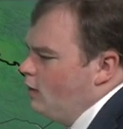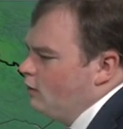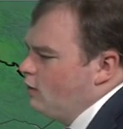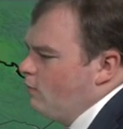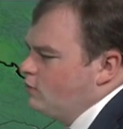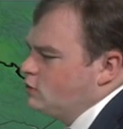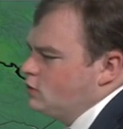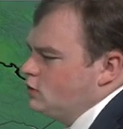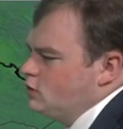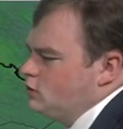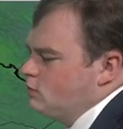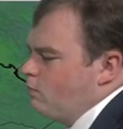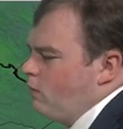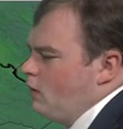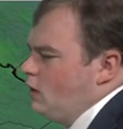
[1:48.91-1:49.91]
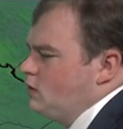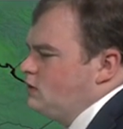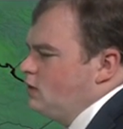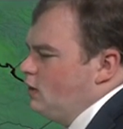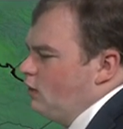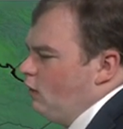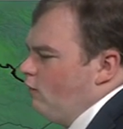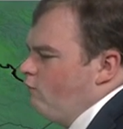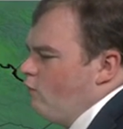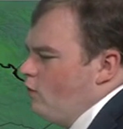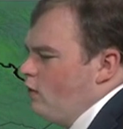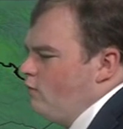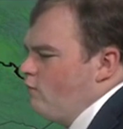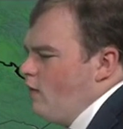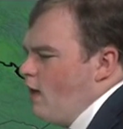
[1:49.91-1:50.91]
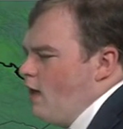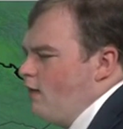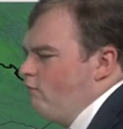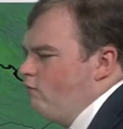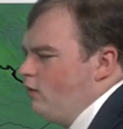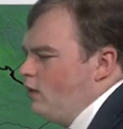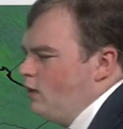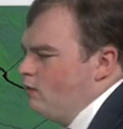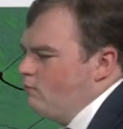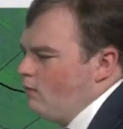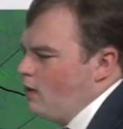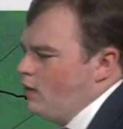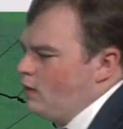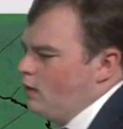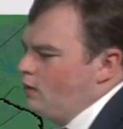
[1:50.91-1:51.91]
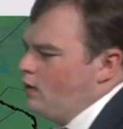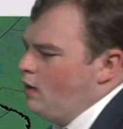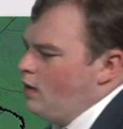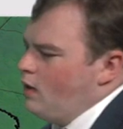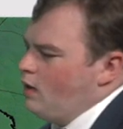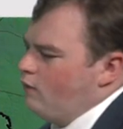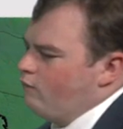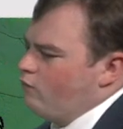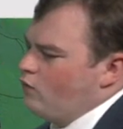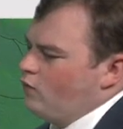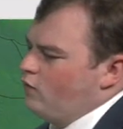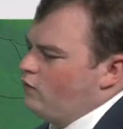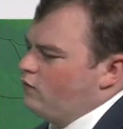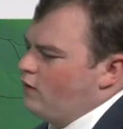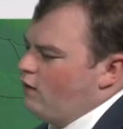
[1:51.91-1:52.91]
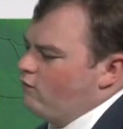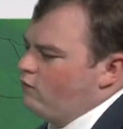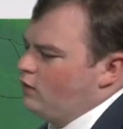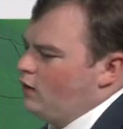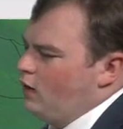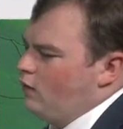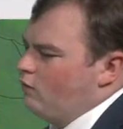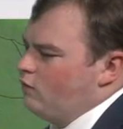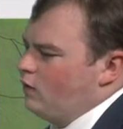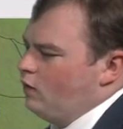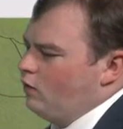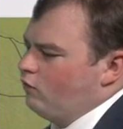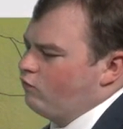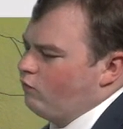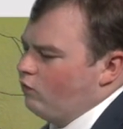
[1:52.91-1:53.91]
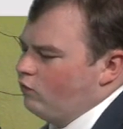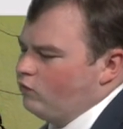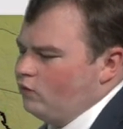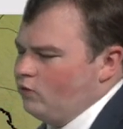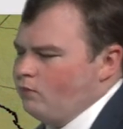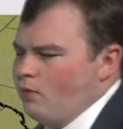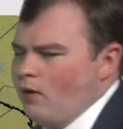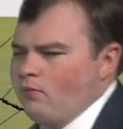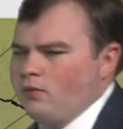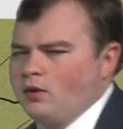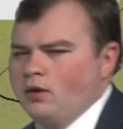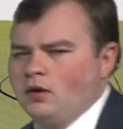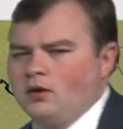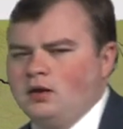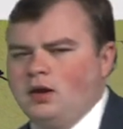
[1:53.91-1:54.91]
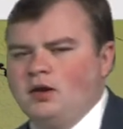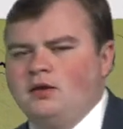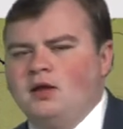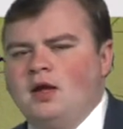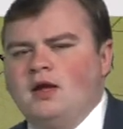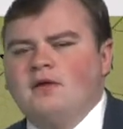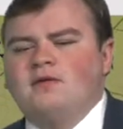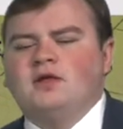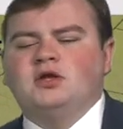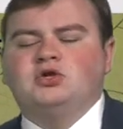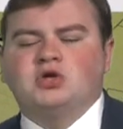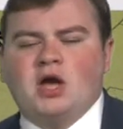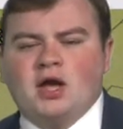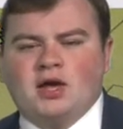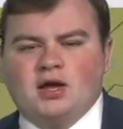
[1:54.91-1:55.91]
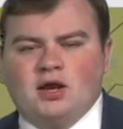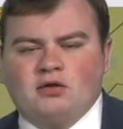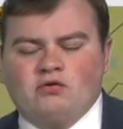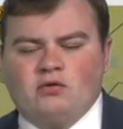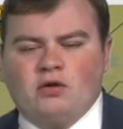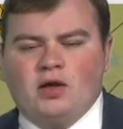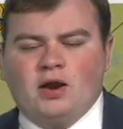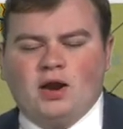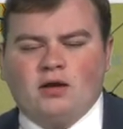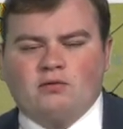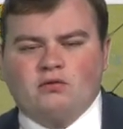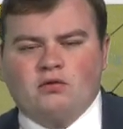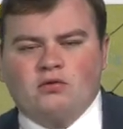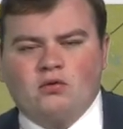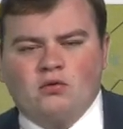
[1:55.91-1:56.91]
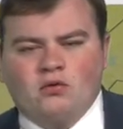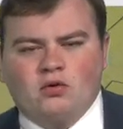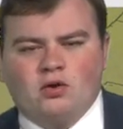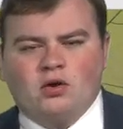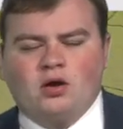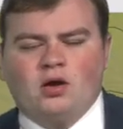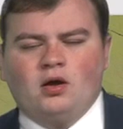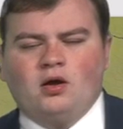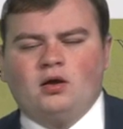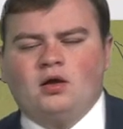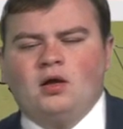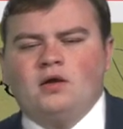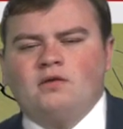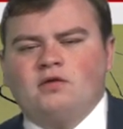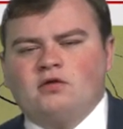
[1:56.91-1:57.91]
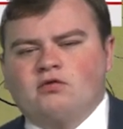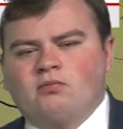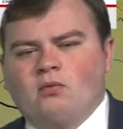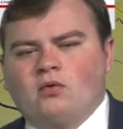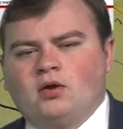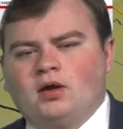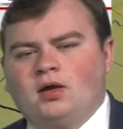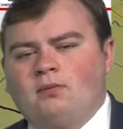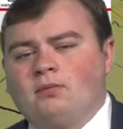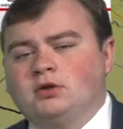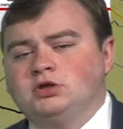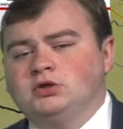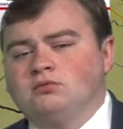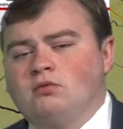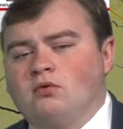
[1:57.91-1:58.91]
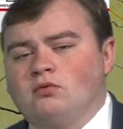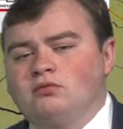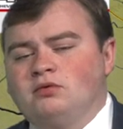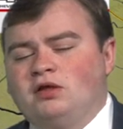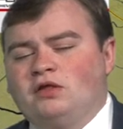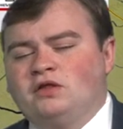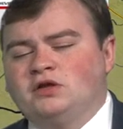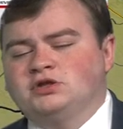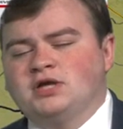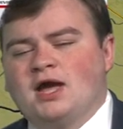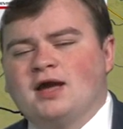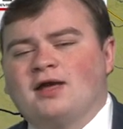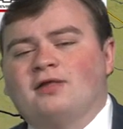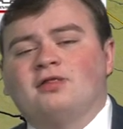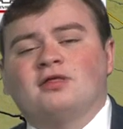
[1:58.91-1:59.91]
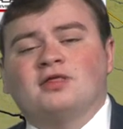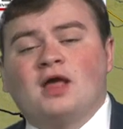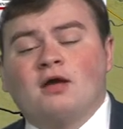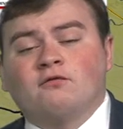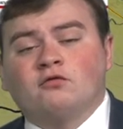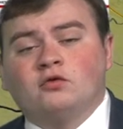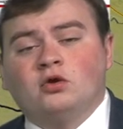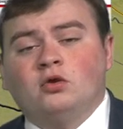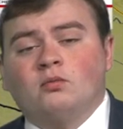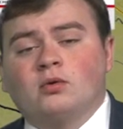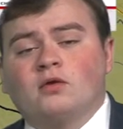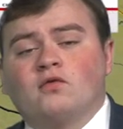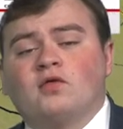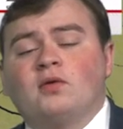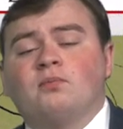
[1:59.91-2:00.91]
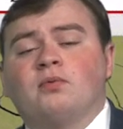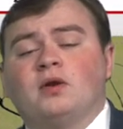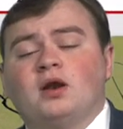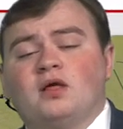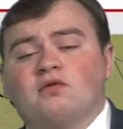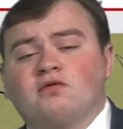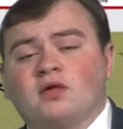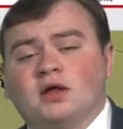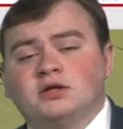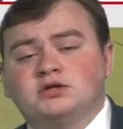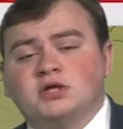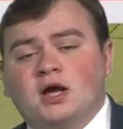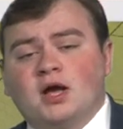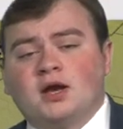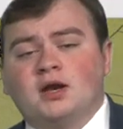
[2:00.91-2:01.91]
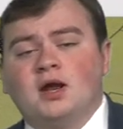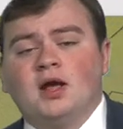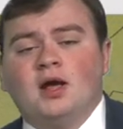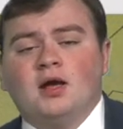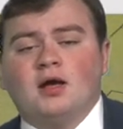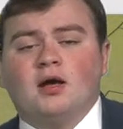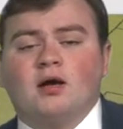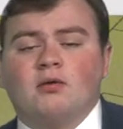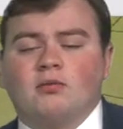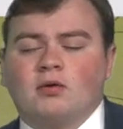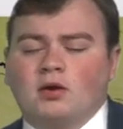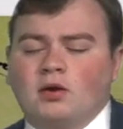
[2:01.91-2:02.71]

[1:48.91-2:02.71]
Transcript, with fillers: Temperatures pretty chilly, 45 in Macon, uh, 47 in Sandersville, so you're probably going to need the jacket as you head out the door uh, this morning, but you won't need the jacket this afternoon. We're going to see plenty of sunshine. Uh, we're going